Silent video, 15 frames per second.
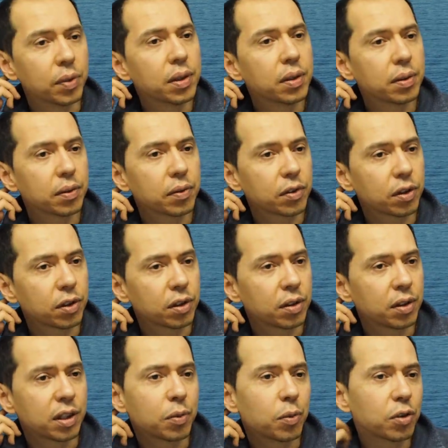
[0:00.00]
of course,
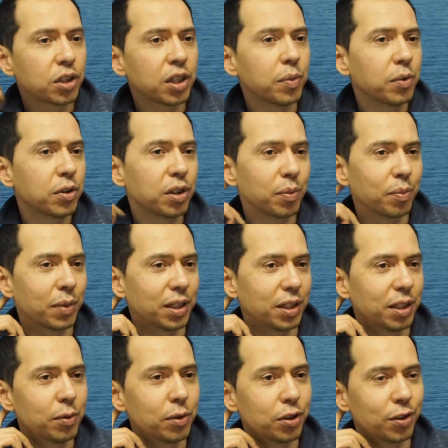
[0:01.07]
it's yeah. a world championship match.
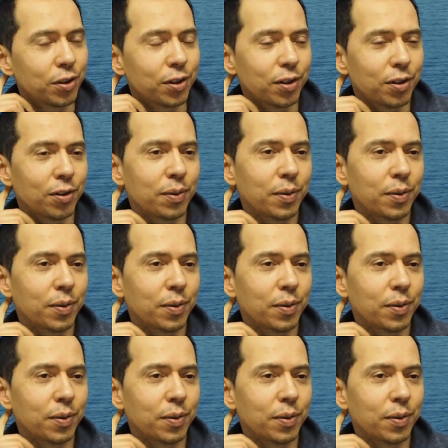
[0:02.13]
Yeah, what you gonna do?